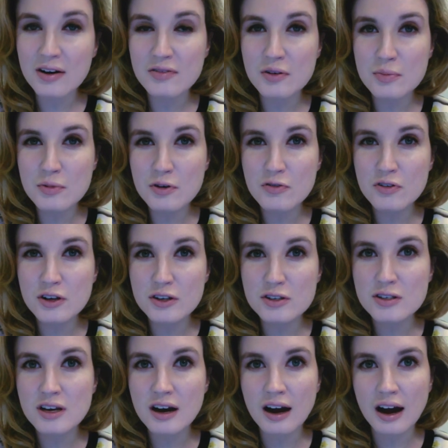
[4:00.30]
of a
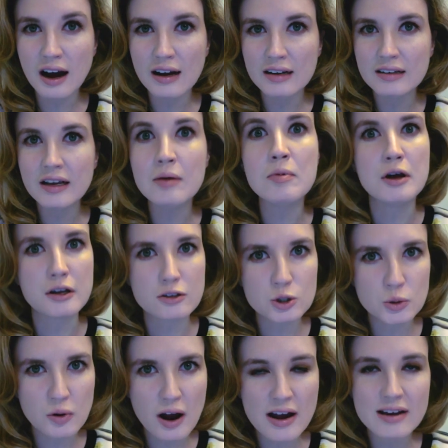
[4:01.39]
movie's image,
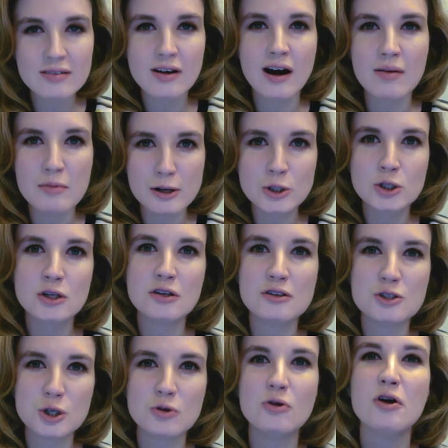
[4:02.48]
right? Much to the
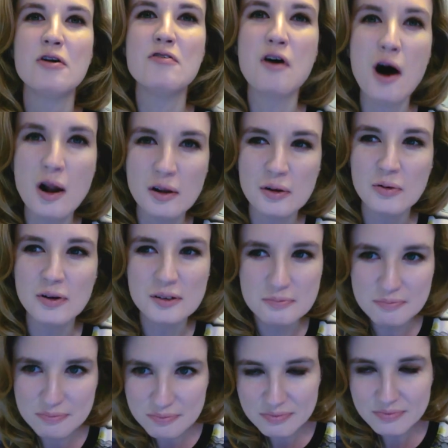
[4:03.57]
chagrin of Hollywood.
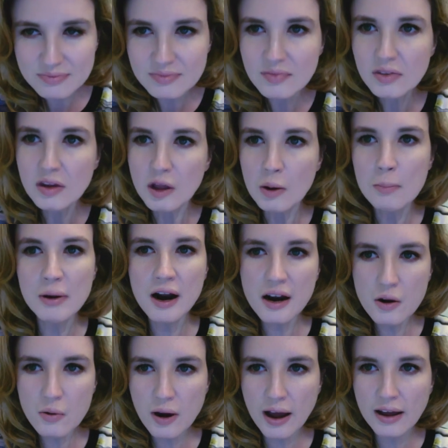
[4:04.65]
But
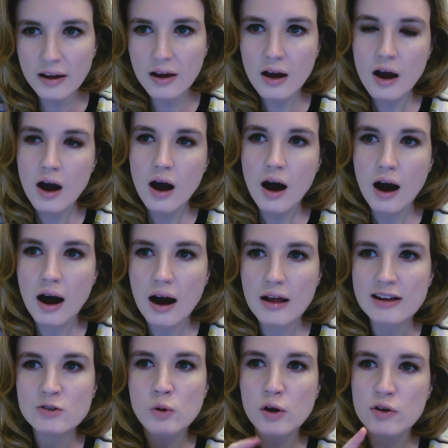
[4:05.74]
anyway,
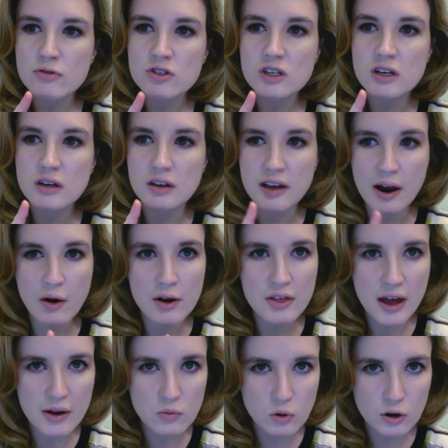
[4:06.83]
that's why you've seen Gareth
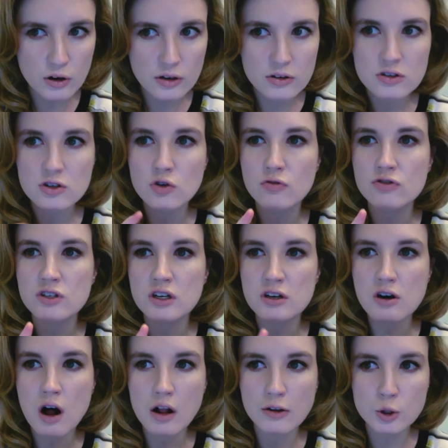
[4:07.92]
Edwards, you've seen
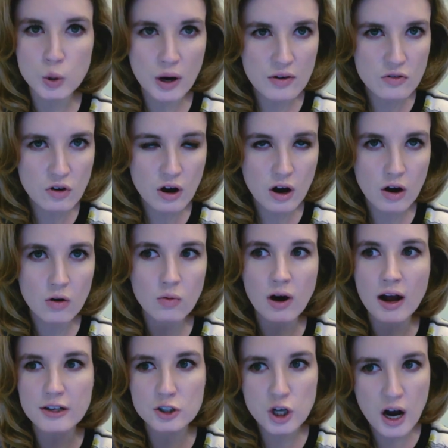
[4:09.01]
Colin Trevorrow,
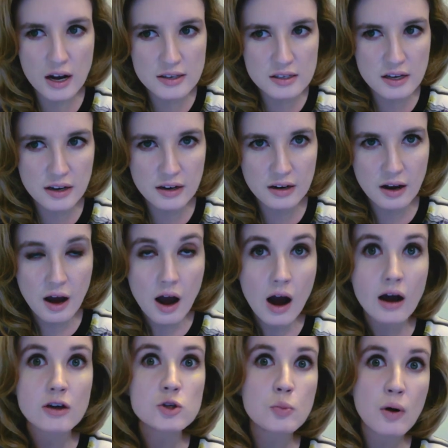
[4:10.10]
Ryan Johnson.
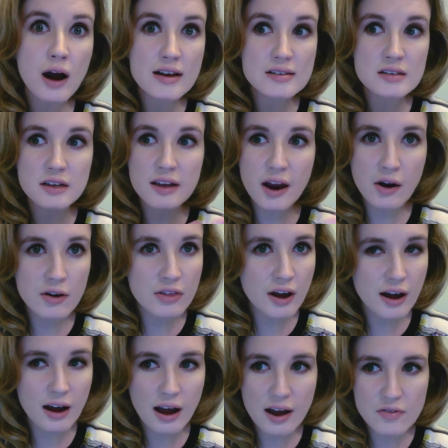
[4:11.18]
Surprisingly, Gareth
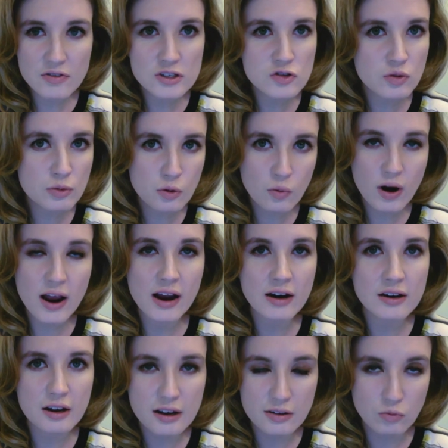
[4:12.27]
Evans from The Raid
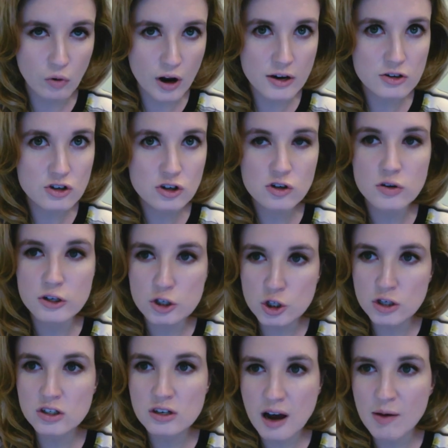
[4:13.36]
and Raid 2 has
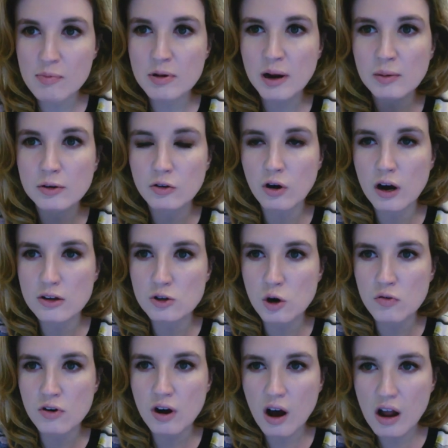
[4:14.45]
just not been able to cross
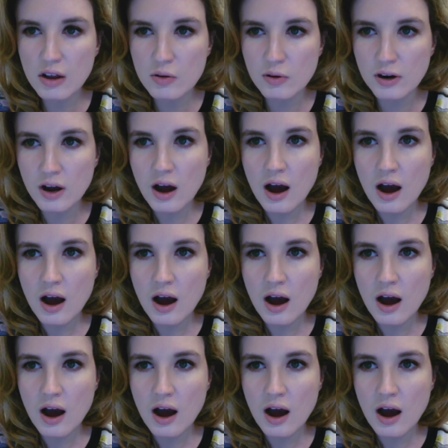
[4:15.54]
over to Hollywood,